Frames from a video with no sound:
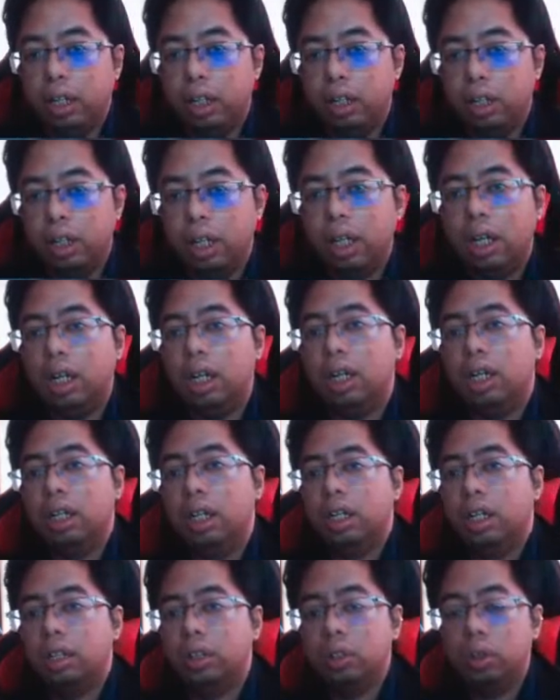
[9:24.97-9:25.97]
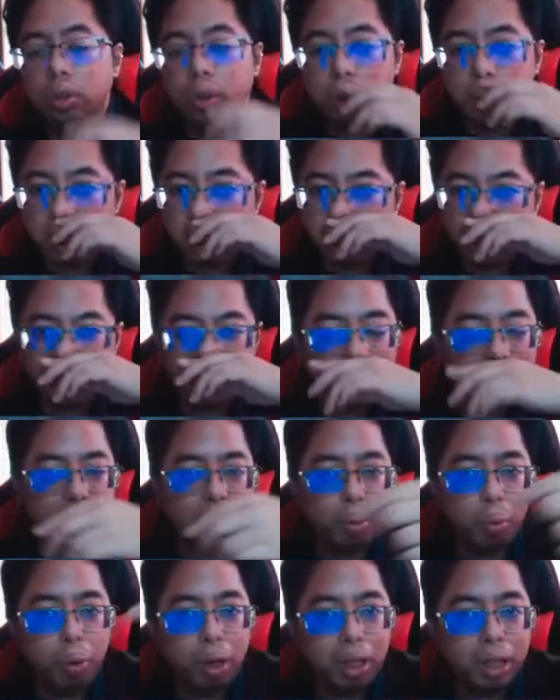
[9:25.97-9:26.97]
Okay, so
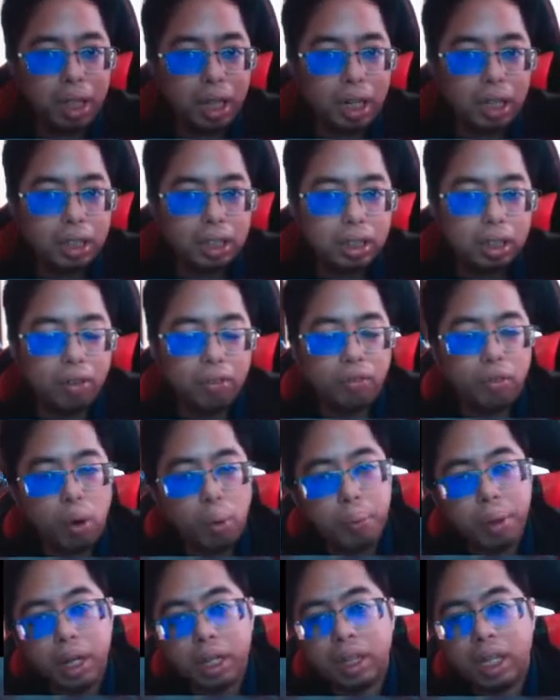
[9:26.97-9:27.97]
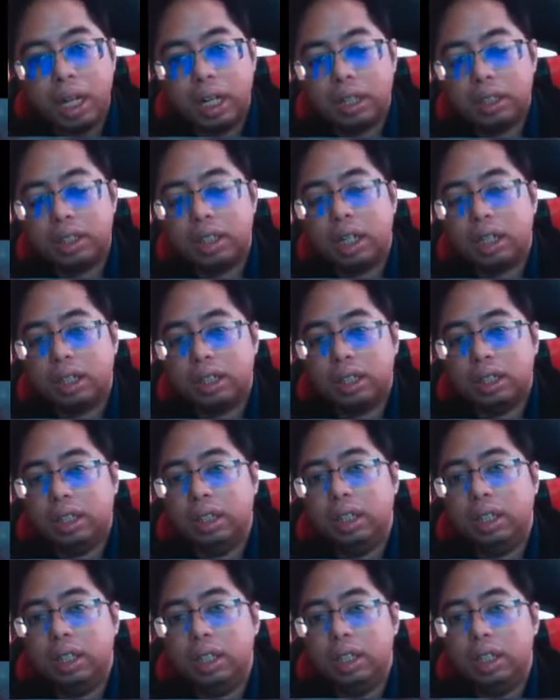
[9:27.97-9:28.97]
the one that is forming that
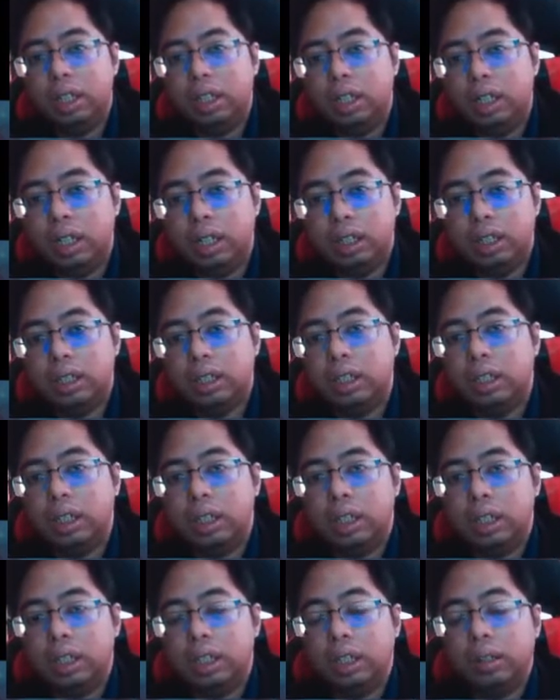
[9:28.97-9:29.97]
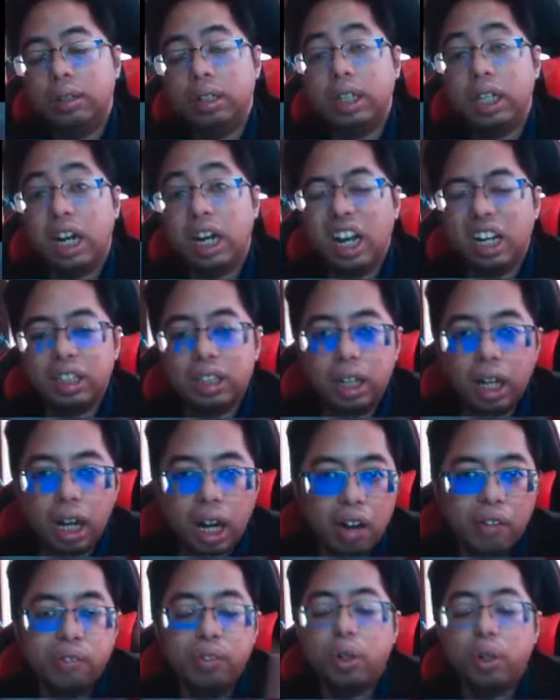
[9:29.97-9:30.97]
structure is something that has
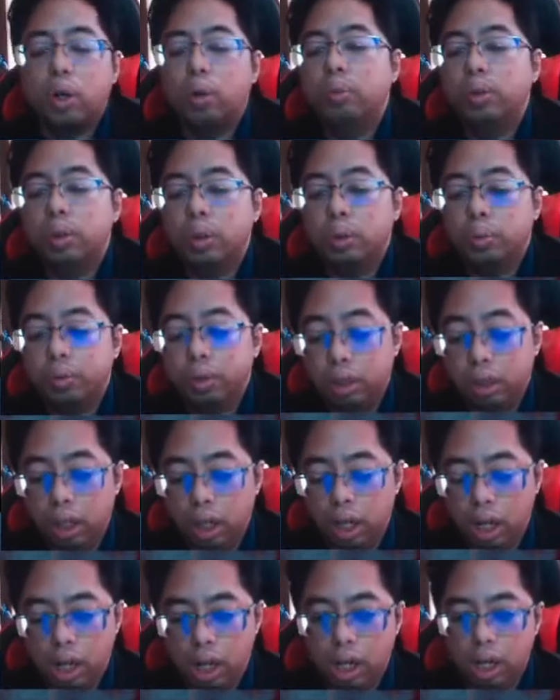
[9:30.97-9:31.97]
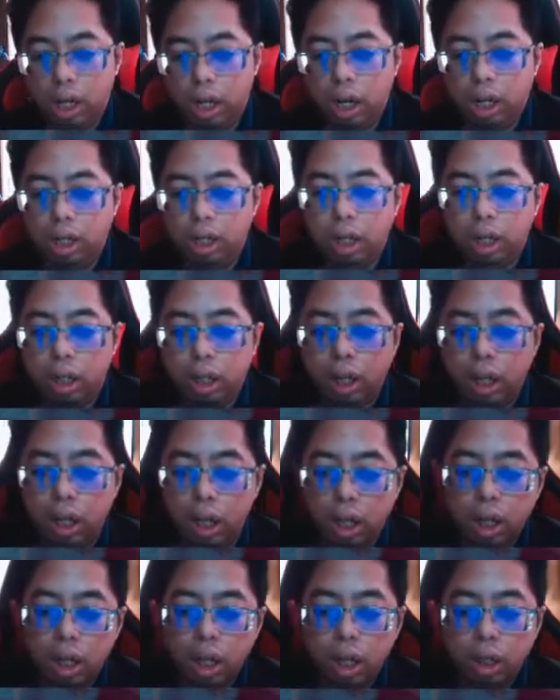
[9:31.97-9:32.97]
half the chromosomes.
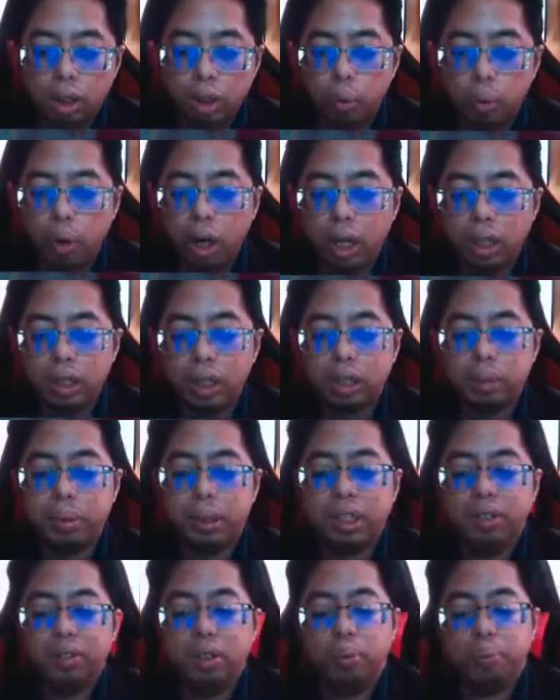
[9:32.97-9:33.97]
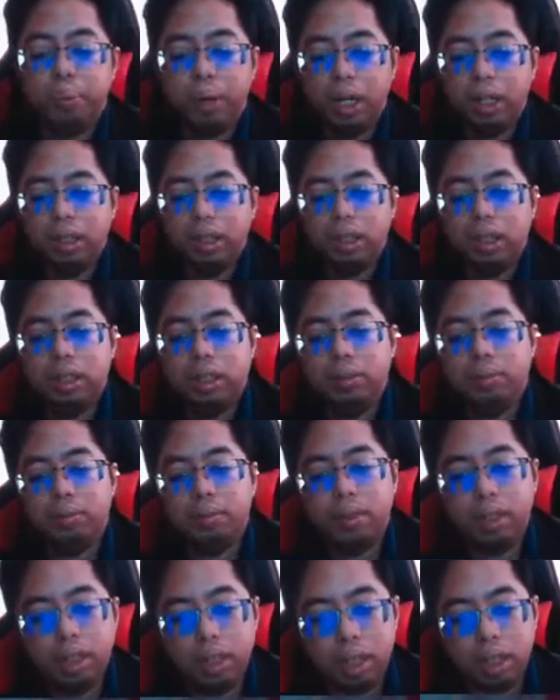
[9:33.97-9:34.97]
Okay, so why is it specific to plants?
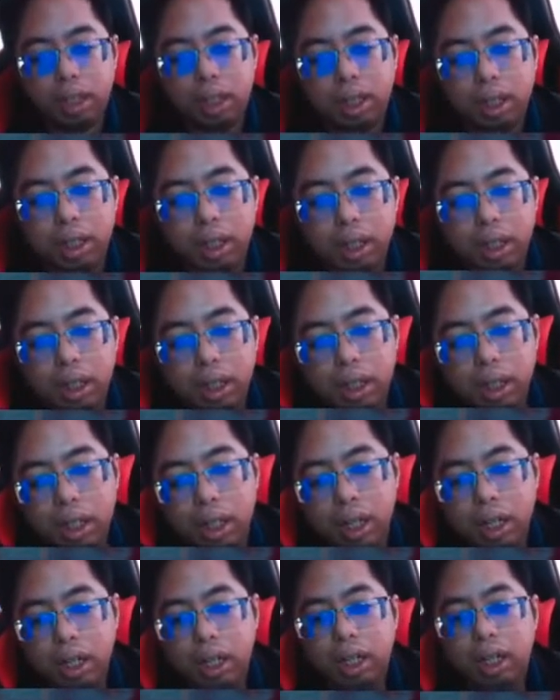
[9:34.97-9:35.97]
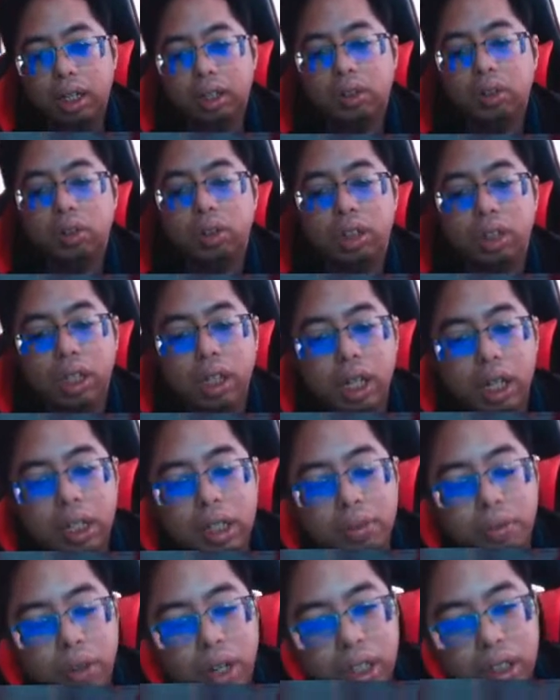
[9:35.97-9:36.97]
Okay, so the thing
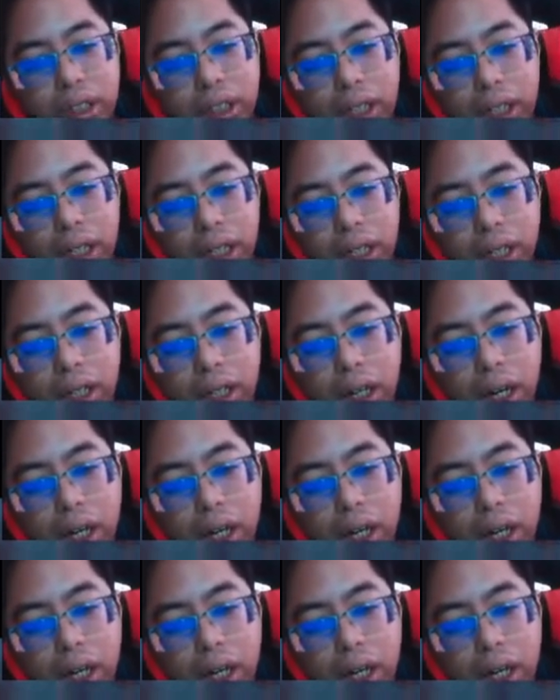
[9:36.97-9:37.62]
is, if you can see here,